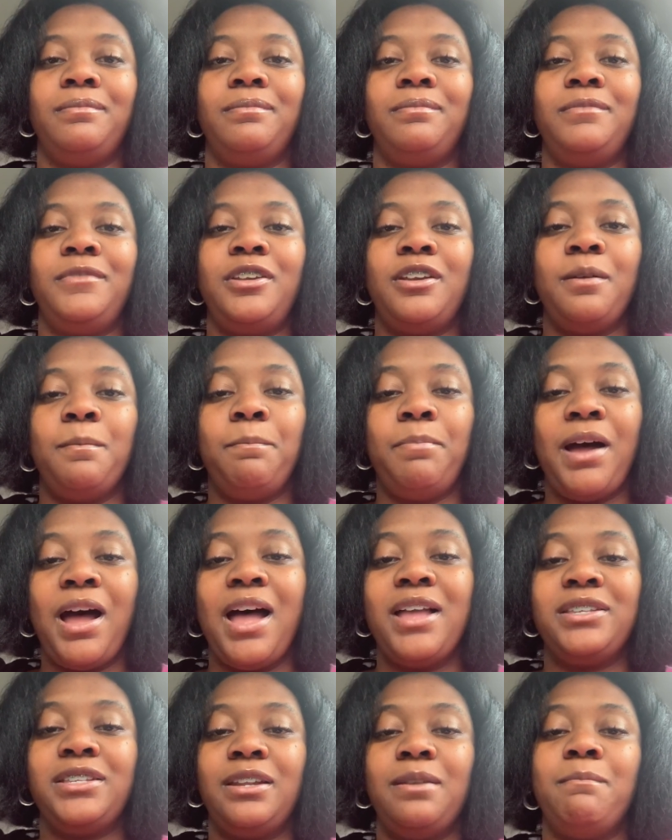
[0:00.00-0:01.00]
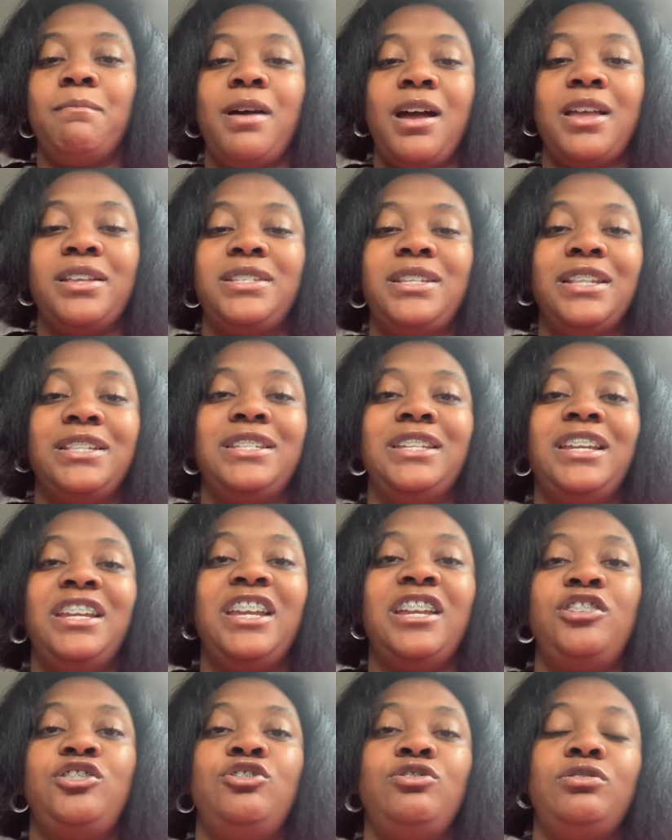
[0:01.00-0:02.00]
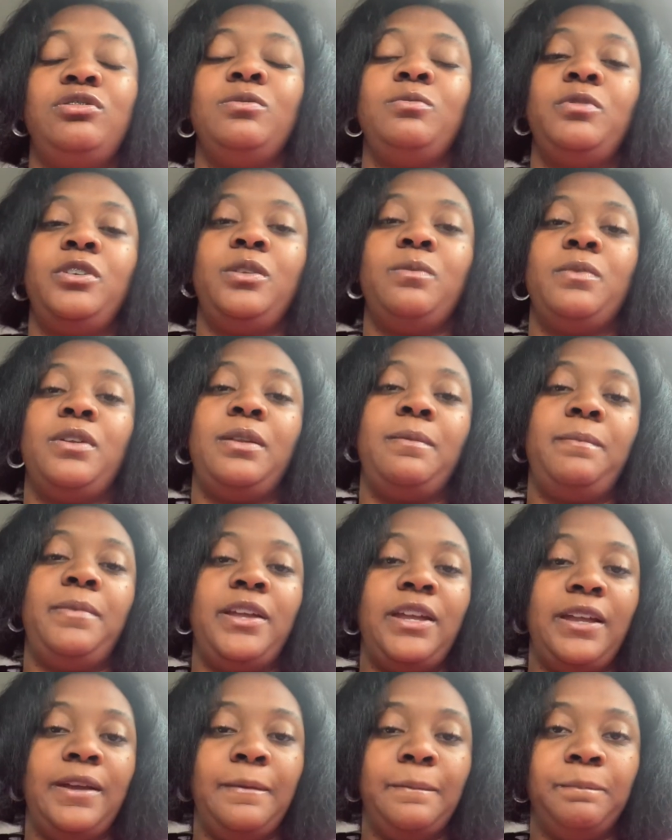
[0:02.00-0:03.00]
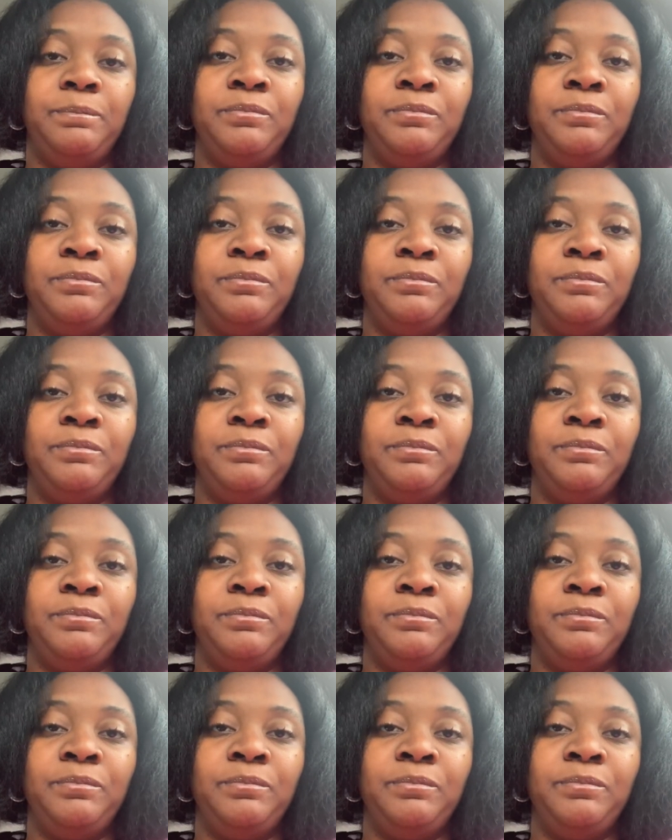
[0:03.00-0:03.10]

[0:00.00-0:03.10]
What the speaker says: your positive mindset to get you to where you want to be.